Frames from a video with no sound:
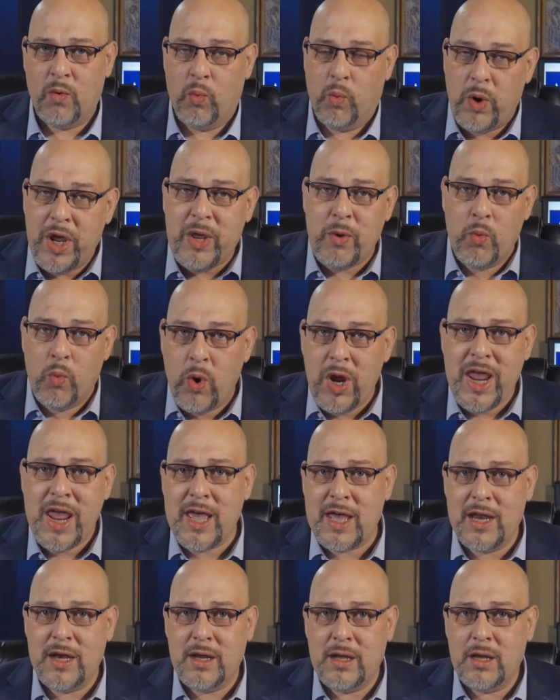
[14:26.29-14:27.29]
We
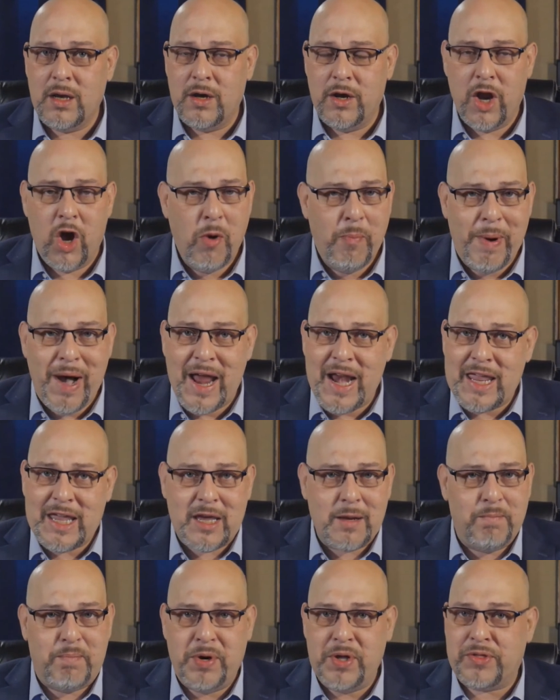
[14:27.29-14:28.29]
win. Nobody
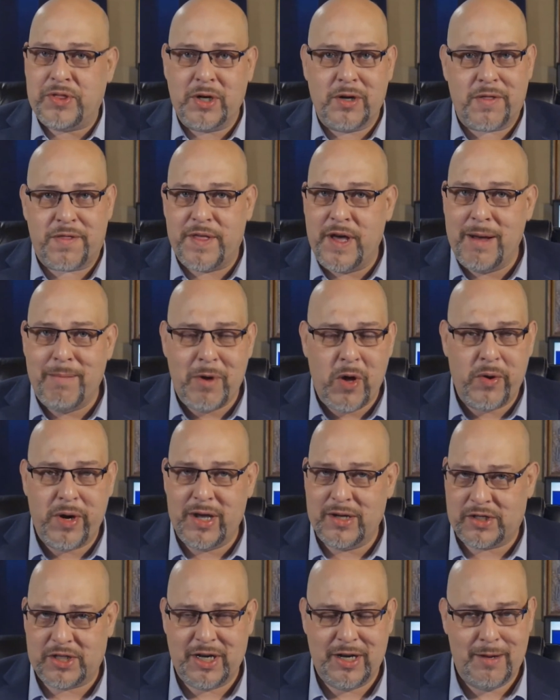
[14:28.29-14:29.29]
can put their thumb on
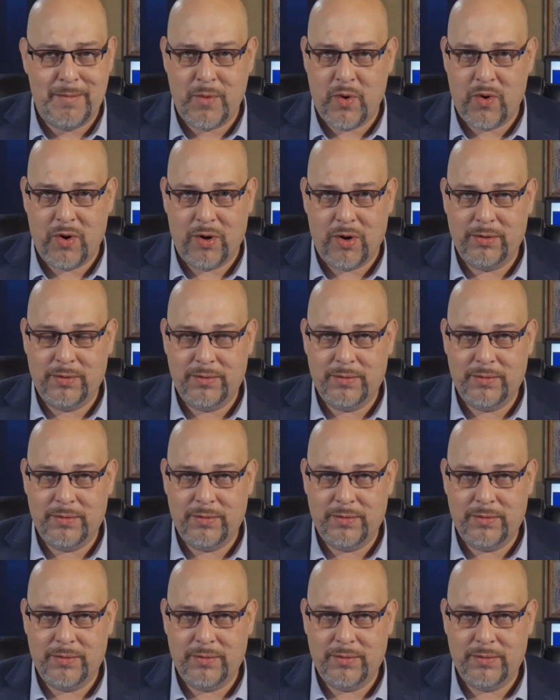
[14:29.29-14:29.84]
us anymore.